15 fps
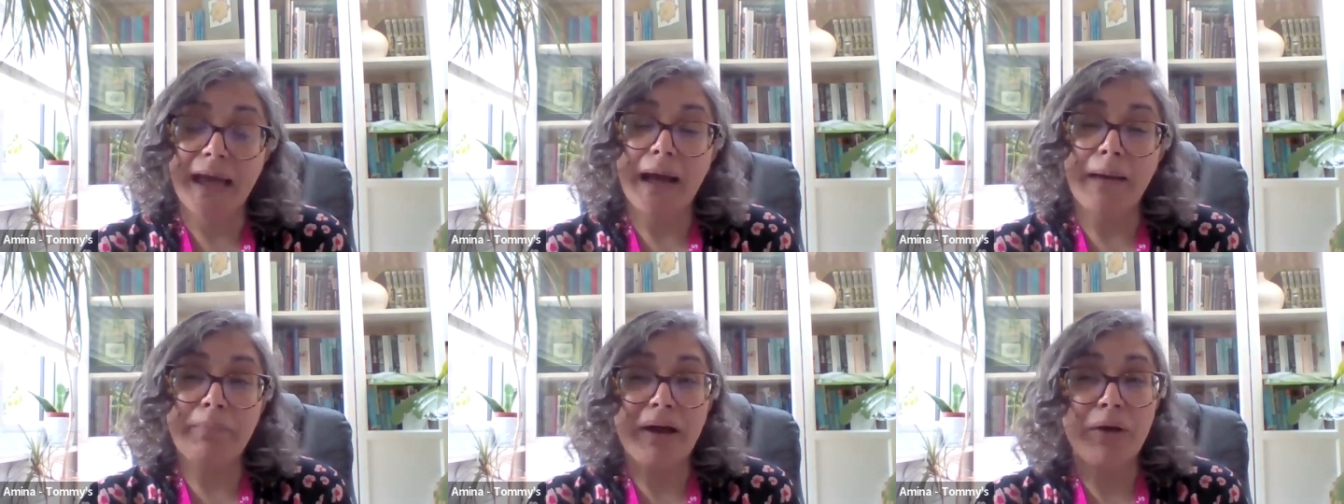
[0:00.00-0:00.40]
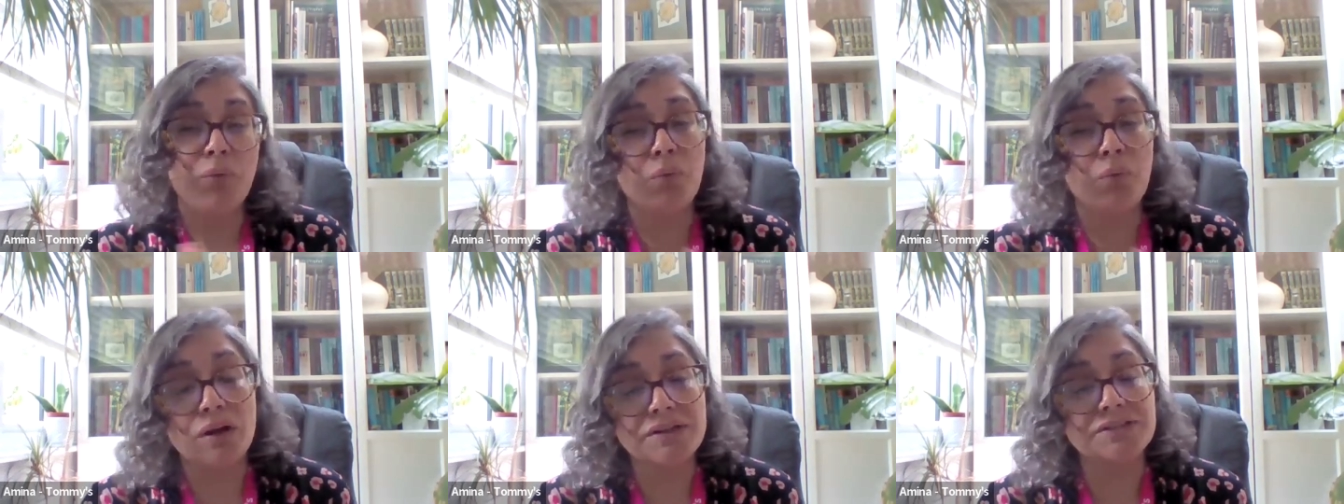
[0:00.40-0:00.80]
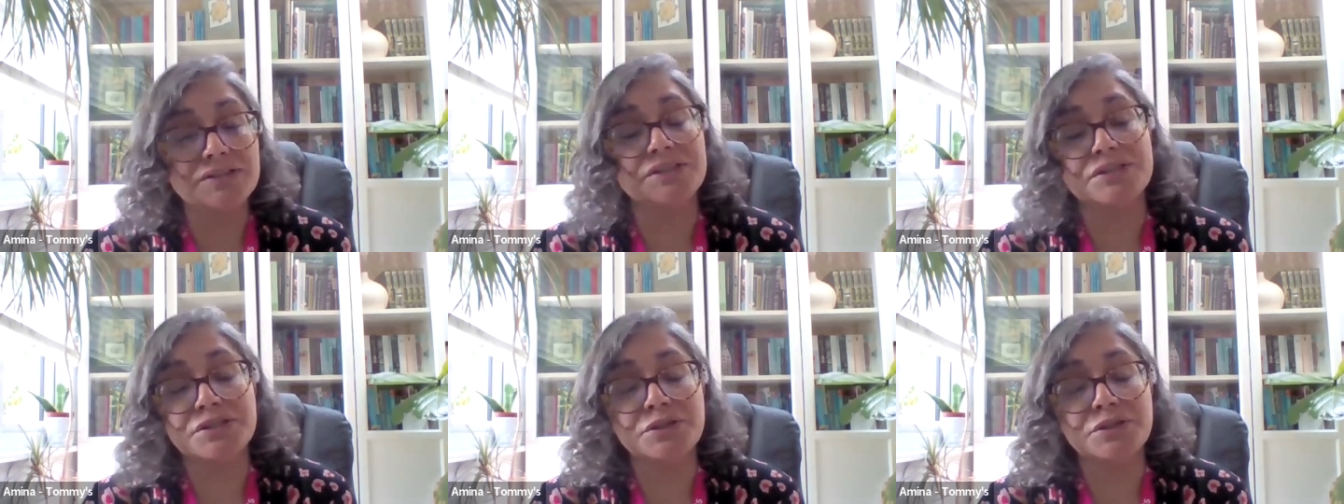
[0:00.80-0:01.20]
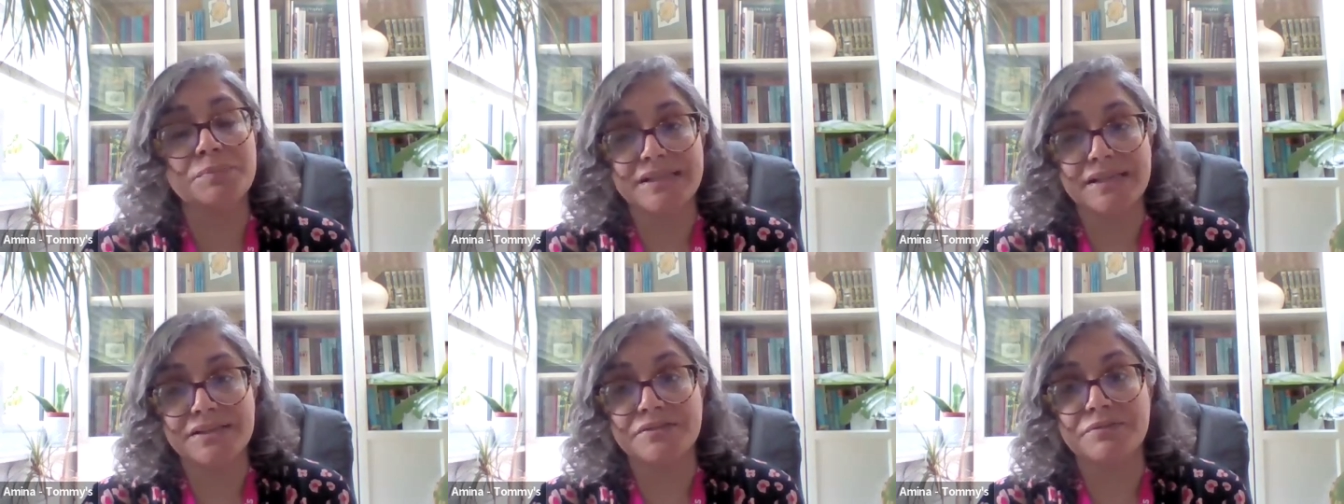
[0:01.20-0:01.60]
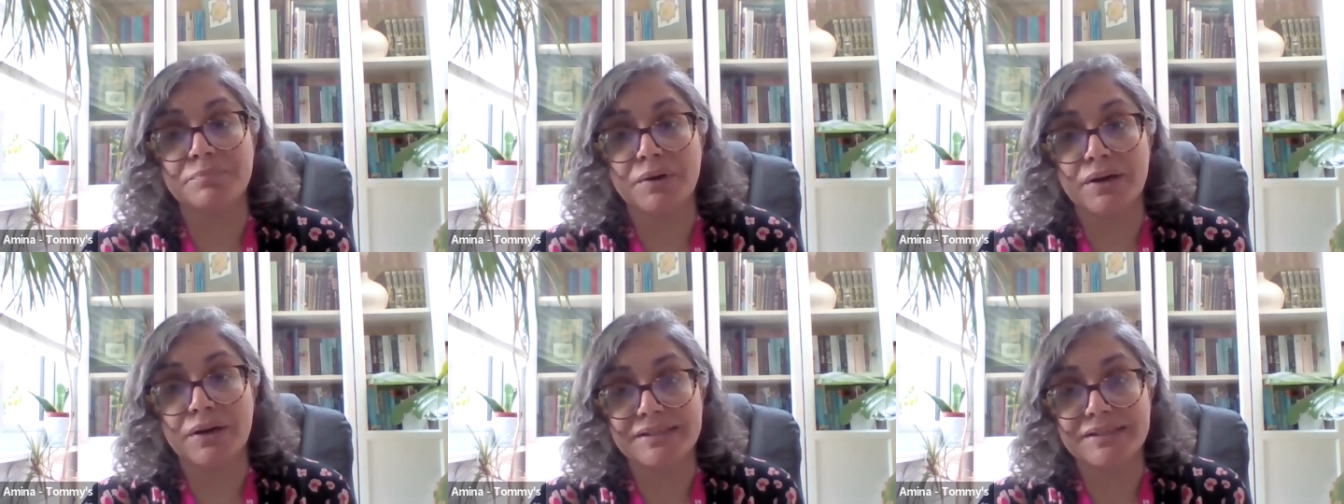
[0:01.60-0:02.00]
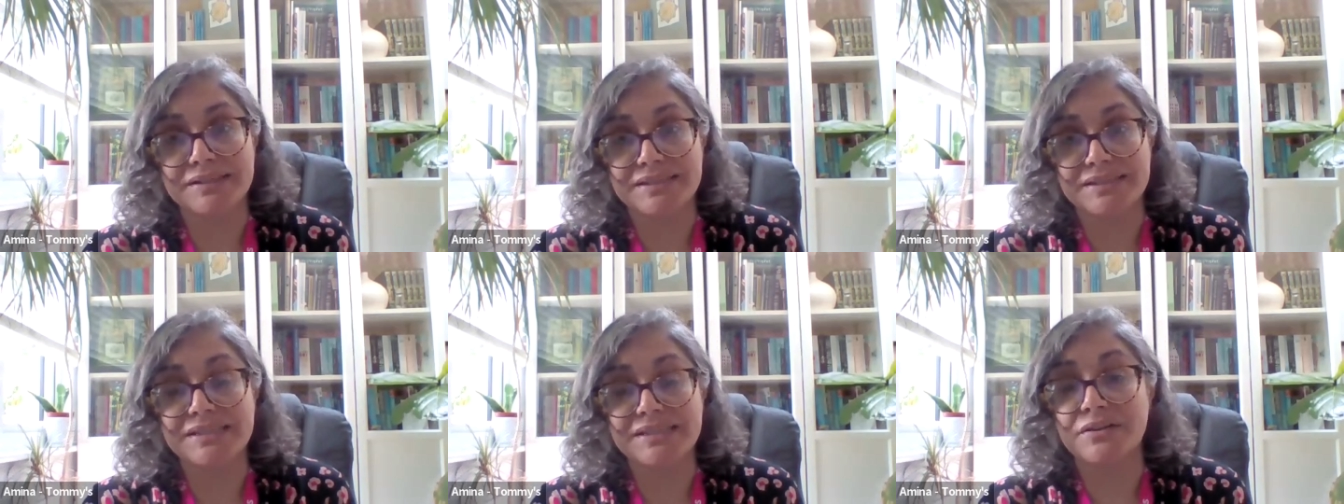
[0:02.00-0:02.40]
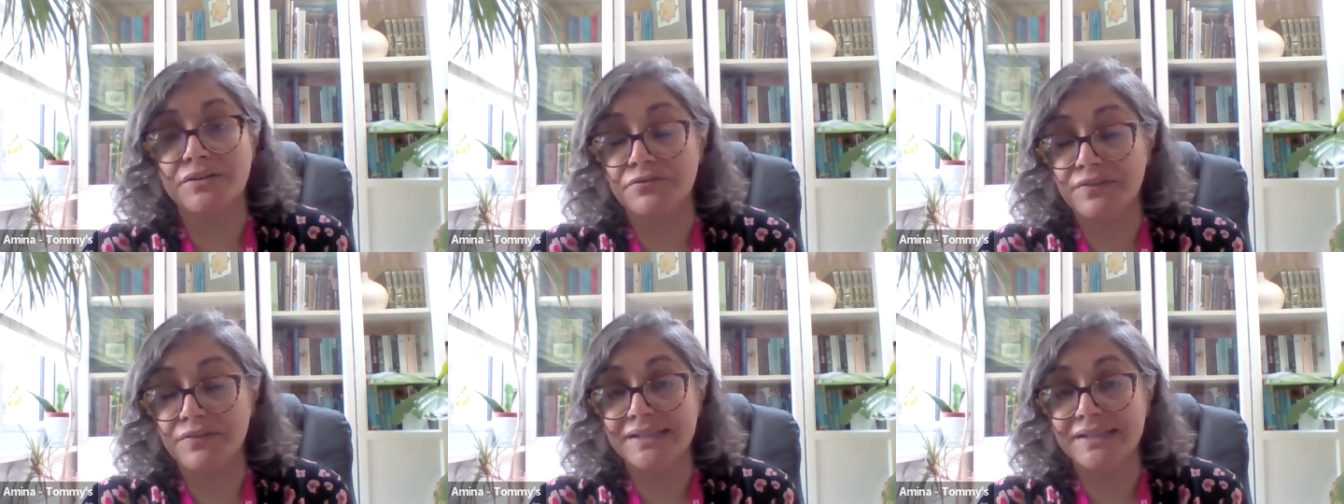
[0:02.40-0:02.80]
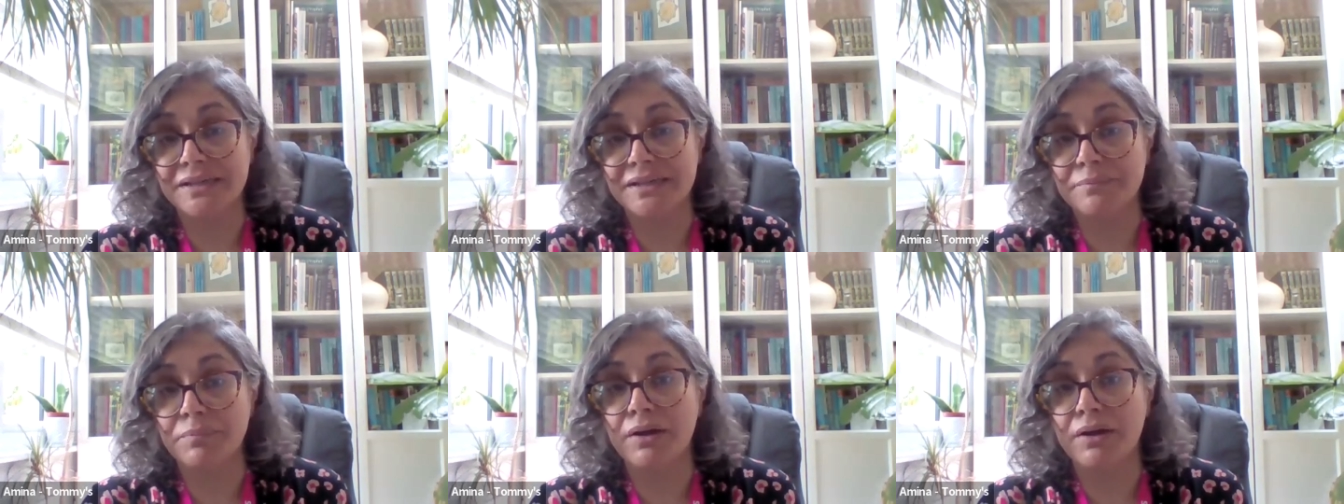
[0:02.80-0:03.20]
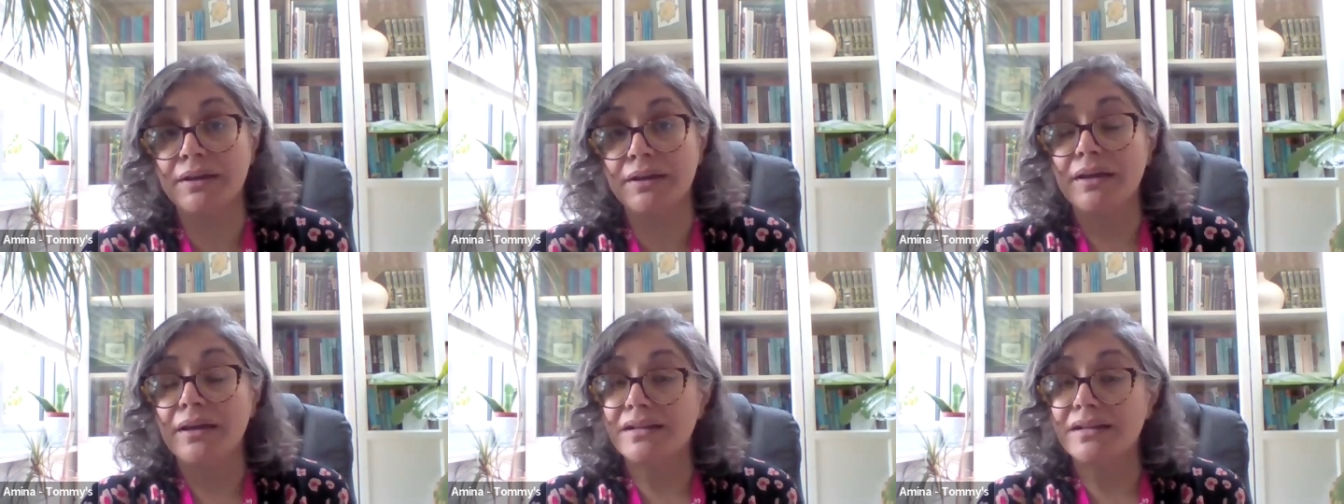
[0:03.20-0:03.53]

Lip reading: About 1 to 2% of pregnancies are affected by